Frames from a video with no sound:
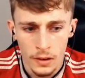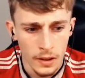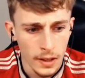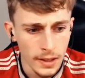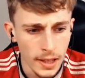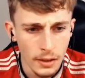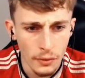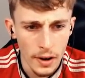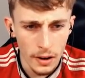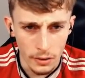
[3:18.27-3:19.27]
Is this
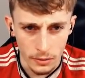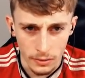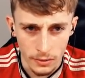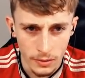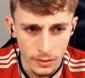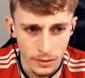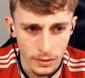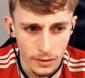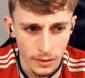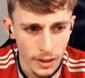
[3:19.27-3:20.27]
real?
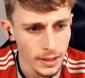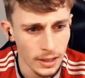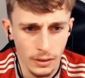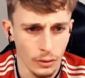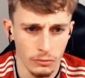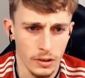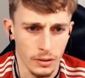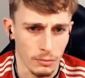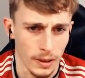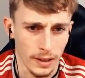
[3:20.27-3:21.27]
This is not real,
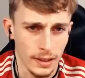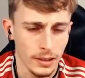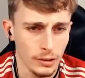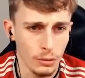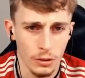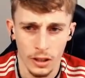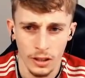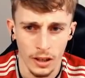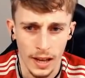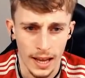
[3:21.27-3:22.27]
man. This is not what the
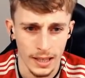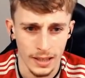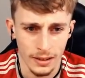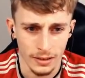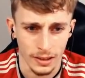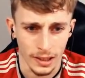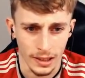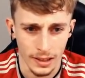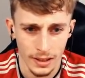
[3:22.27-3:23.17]
sun actually looks like.